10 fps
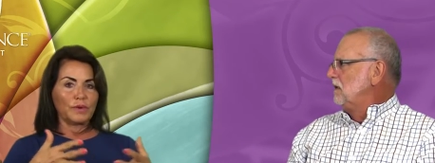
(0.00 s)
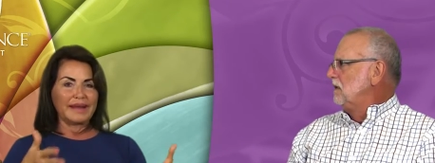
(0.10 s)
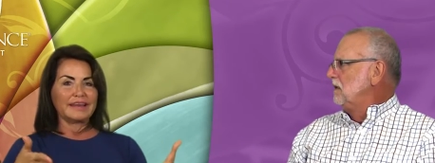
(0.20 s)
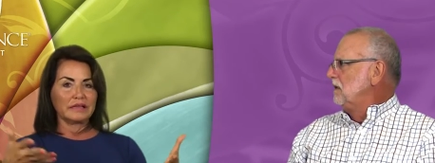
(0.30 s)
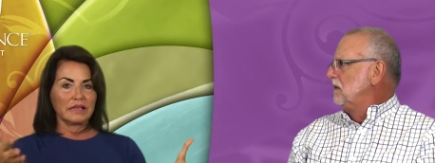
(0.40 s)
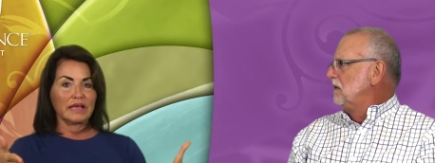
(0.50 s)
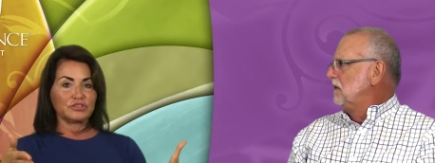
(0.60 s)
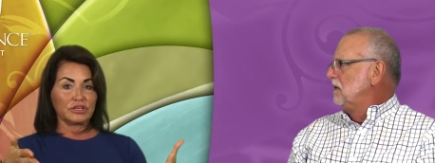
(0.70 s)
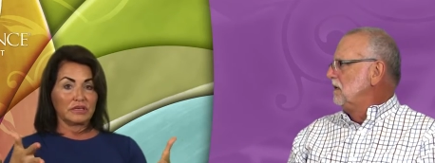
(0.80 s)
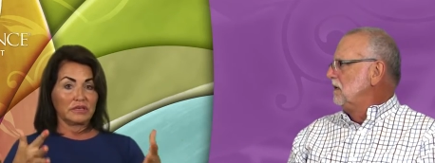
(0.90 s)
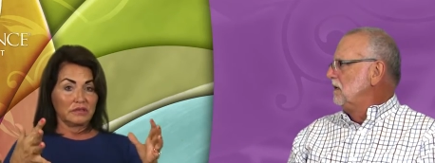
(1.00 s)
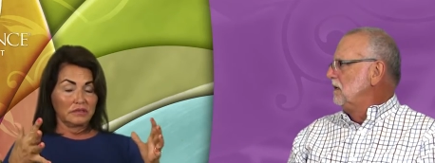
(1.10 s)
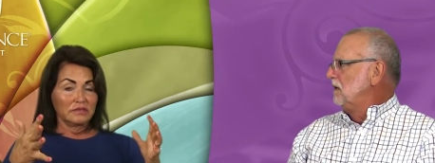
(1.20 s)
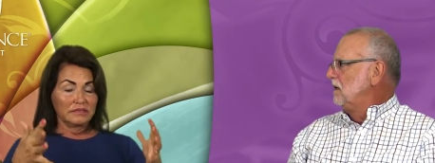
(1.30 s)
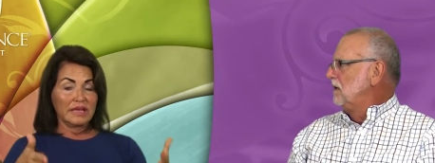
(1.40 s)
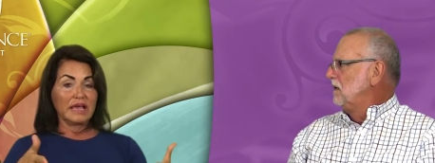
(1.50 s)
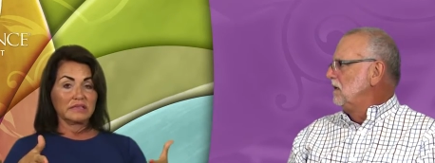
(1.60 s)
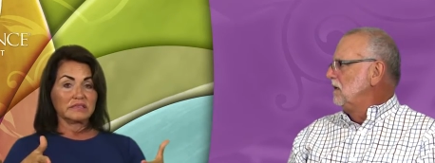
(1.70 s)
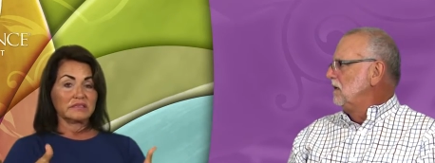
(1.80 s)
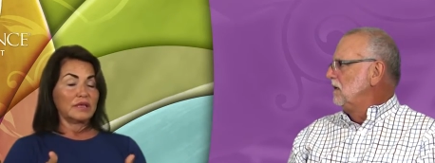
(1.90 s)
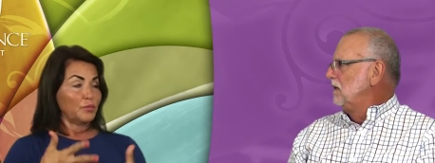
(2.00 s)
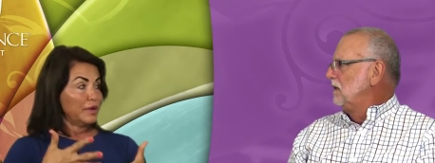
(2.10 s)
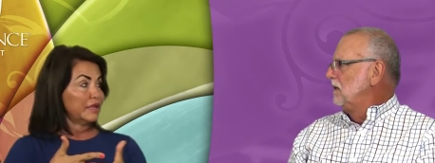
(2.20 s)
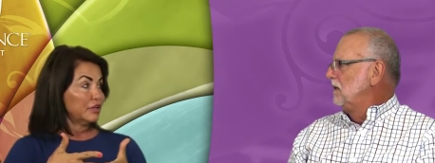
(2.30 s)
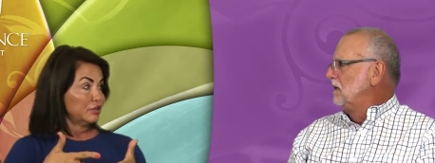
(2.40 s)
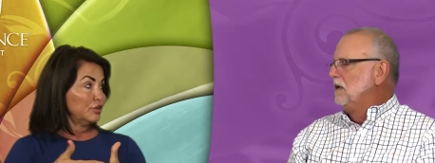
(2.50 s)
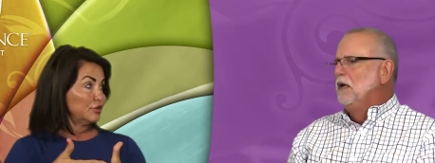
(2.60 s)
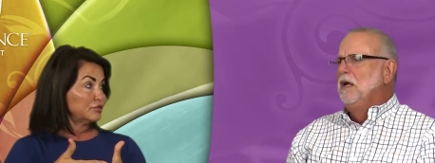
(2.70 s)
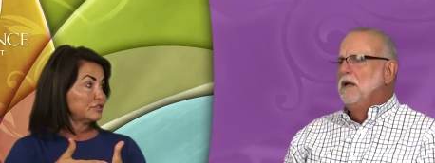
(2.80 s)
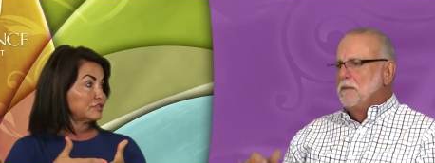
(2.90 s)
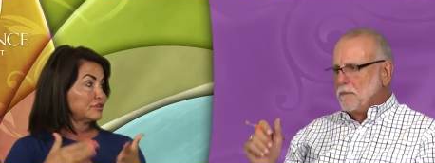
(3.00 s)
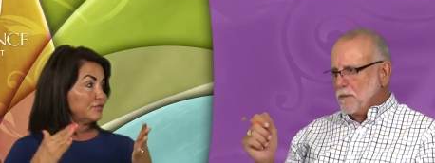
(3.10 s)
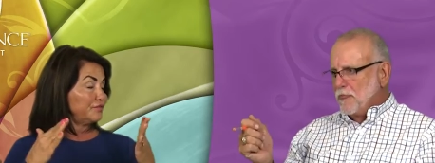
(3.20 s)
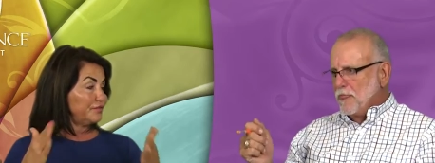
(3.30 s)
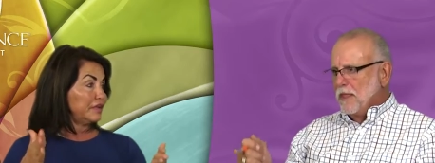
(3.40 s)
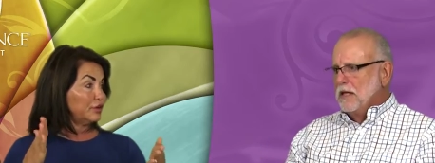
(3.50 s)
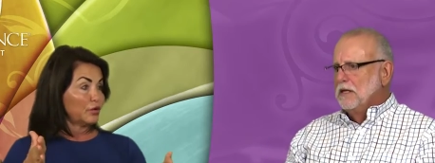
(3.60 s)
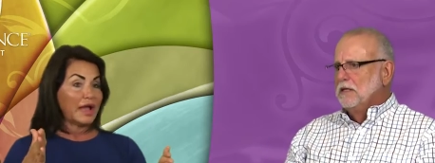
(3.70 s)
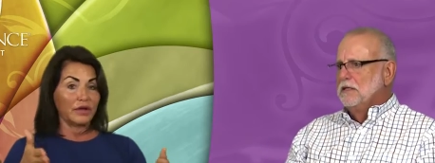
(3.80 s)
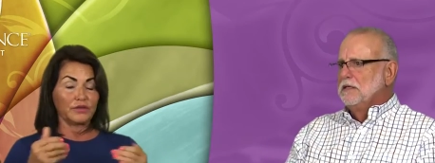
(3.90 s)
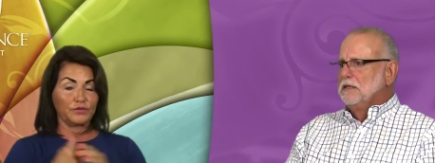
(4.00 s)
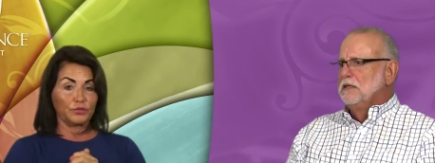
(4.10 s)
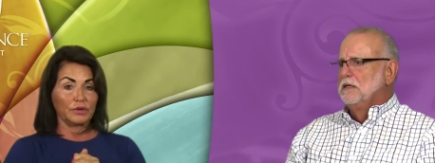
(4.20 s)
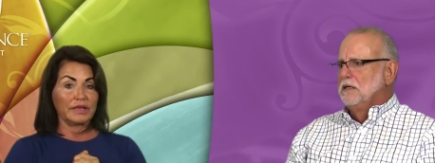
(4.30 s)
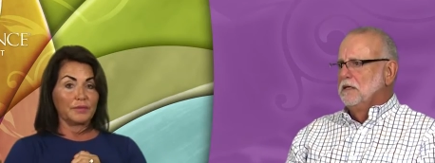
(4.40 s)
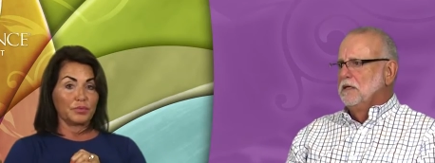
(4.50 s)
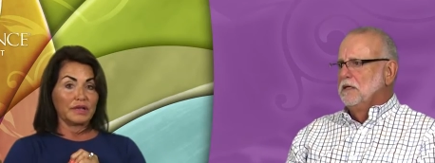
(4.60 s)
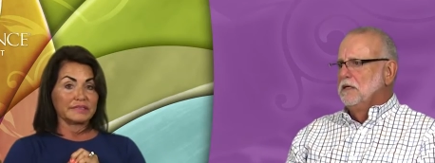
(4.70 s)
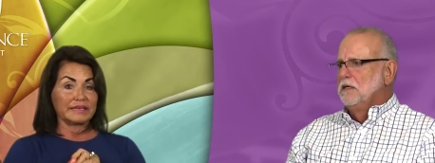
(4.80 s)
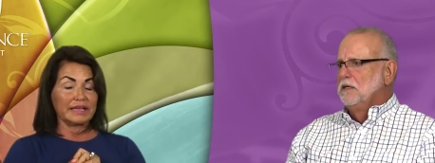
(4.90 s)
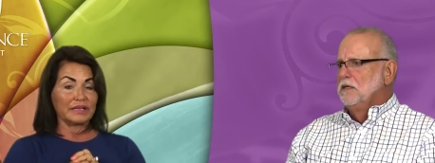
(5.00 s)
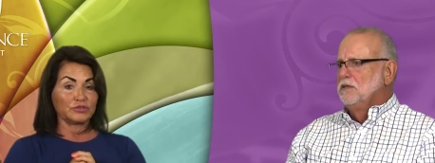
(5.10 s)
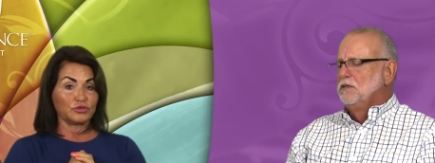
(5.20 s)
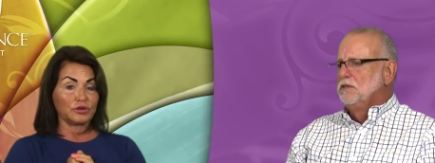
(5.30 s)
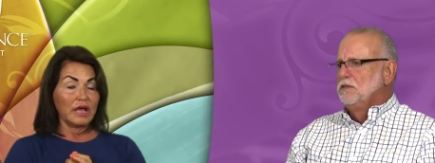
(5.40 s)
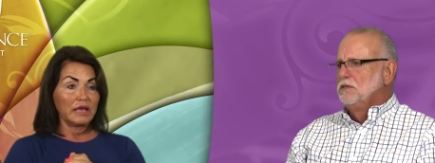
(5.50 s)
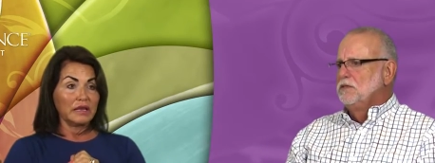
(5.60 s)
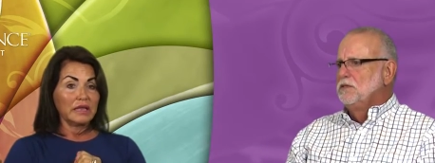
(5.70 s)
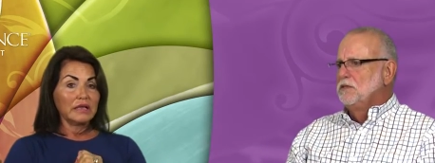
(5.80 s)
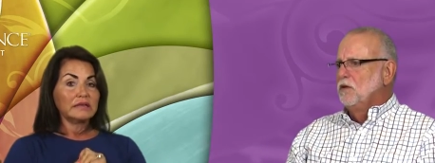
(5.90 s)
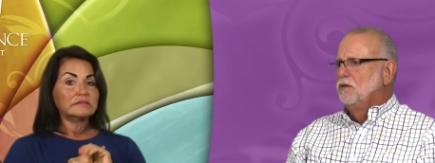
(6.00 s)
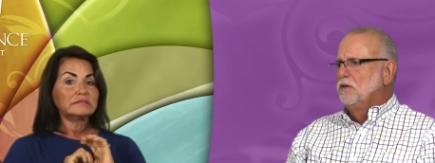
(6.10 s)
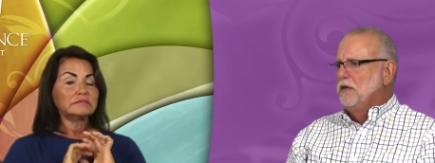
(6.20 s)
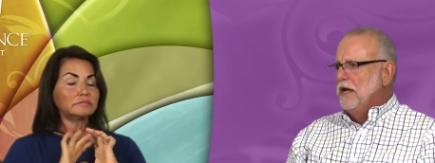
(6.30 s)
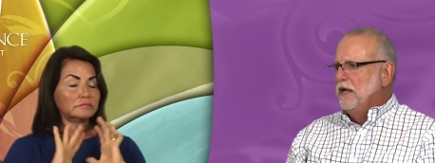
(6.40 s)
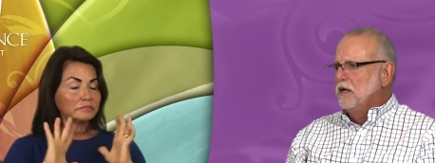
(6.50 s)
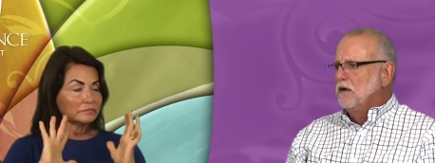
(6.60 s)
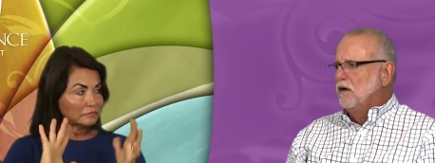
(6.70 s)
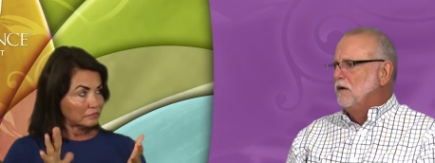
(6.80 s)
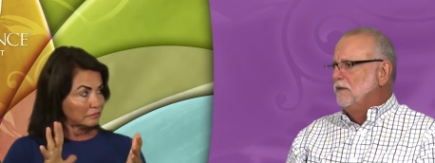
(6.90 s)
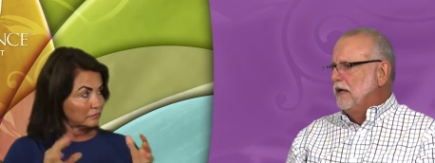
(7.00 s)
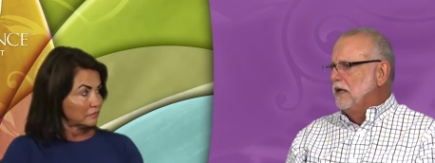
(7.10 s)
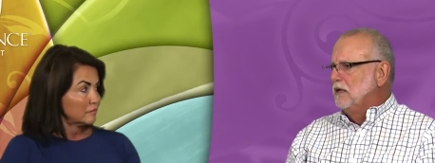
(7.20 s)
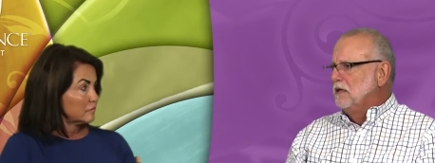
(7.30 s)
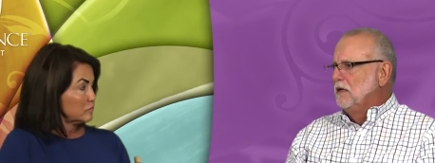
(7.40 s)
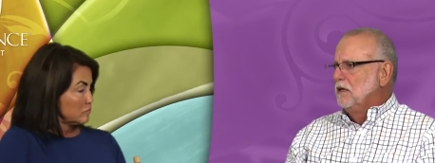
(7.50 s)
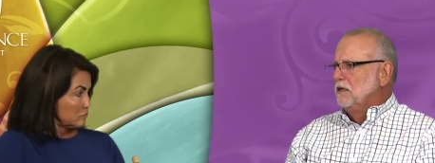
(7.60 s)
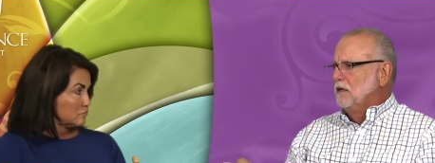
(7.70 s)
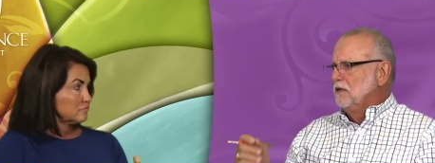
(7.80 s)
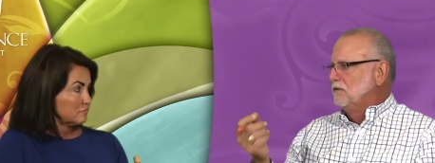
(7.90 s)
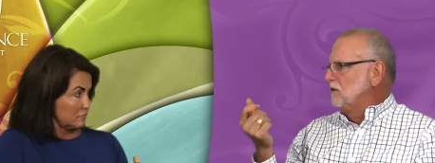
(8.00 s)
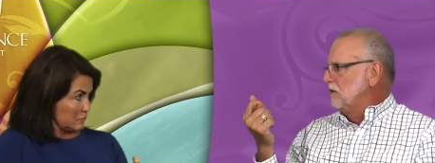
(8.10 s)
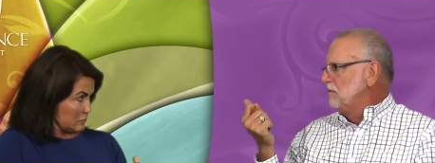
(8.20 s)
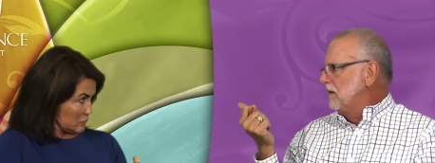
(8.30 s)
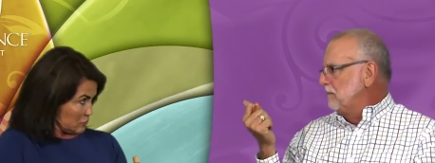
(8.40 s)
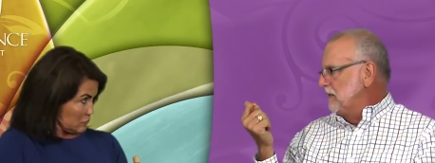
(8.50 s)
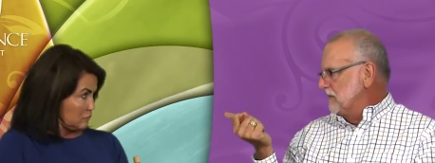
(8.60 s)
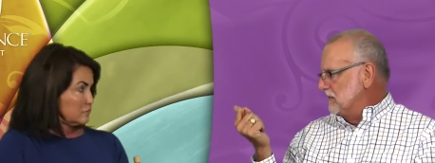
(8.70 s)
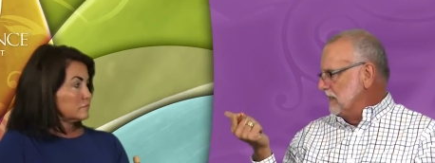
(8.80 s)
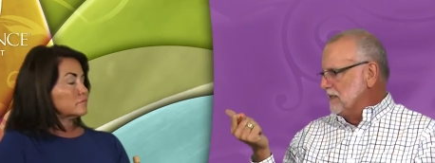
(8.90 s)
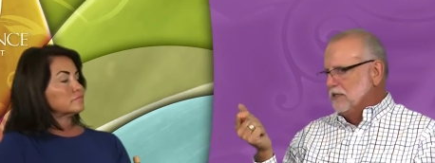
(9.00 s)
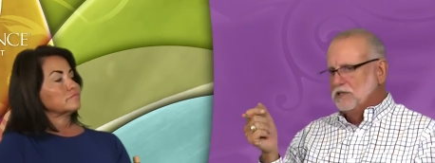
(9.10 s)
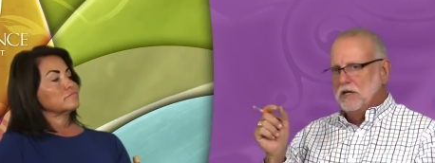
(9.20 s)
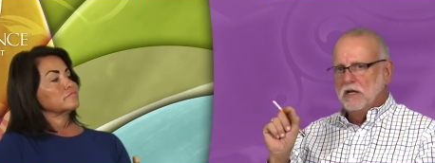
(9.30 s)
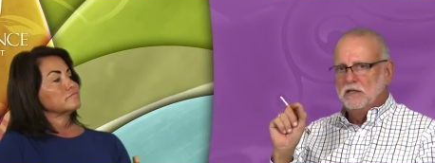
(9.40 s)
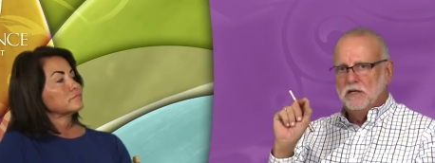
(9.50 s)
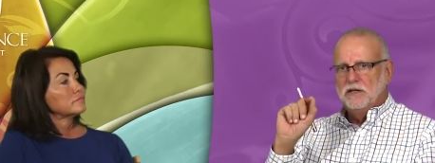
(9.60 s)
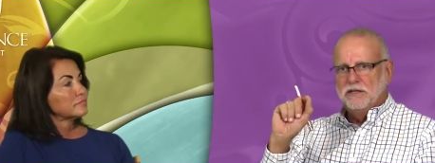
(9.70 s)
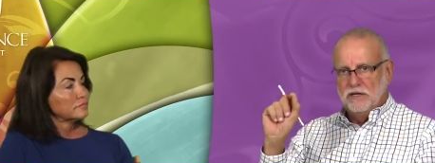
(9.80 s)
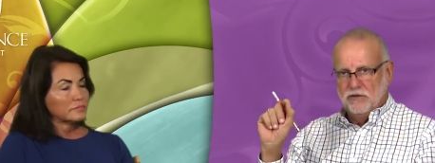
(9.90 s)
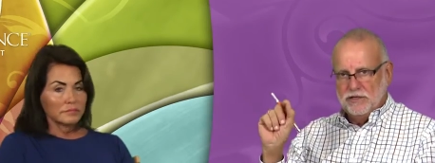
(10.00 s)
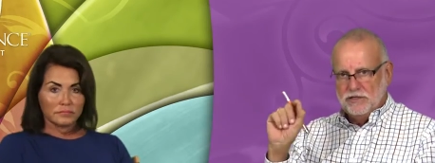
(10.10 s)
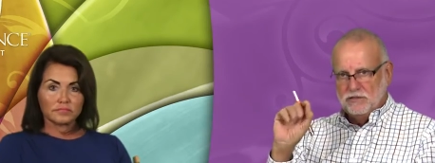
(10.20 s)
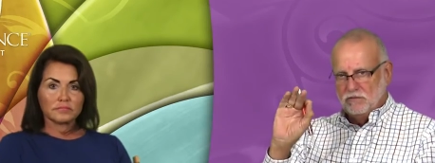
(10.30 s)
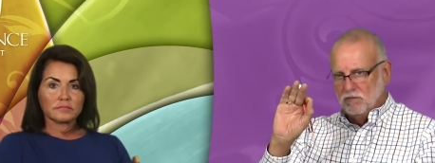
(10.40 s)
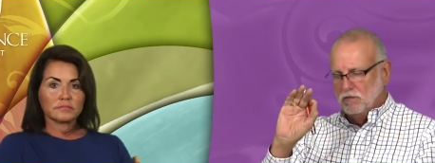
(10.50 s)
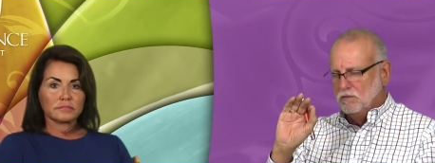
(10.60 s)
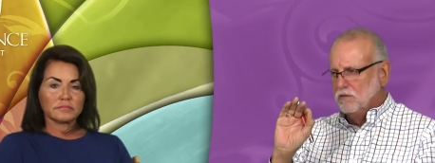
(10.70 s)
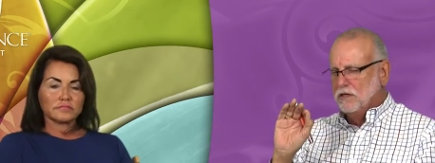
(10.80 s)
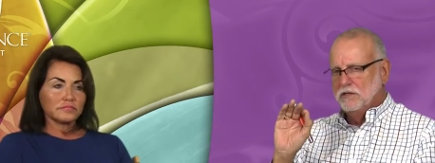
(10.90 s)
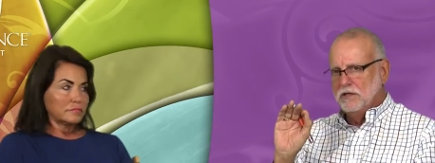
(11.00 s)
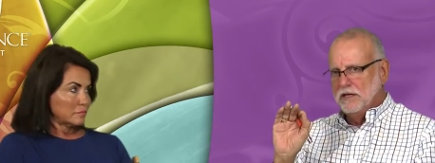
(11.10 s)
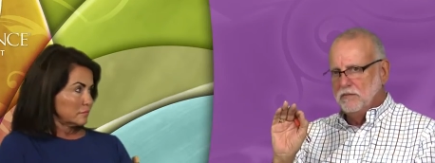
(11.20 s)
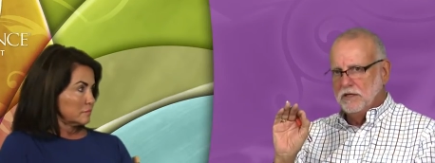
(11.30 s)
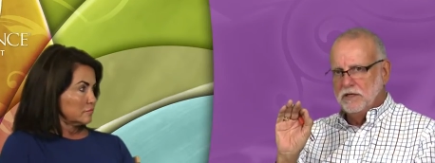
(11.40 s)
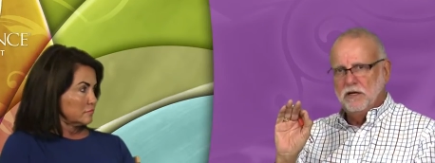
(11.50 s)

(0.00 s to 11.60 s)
Speaker 1: radiologic test that we can use to figure out if you really have prostate cancer or not
Speaker 2: so the data on that the talking about psa mm-hmm. tests not not dres we'll, we'll get to that in a minute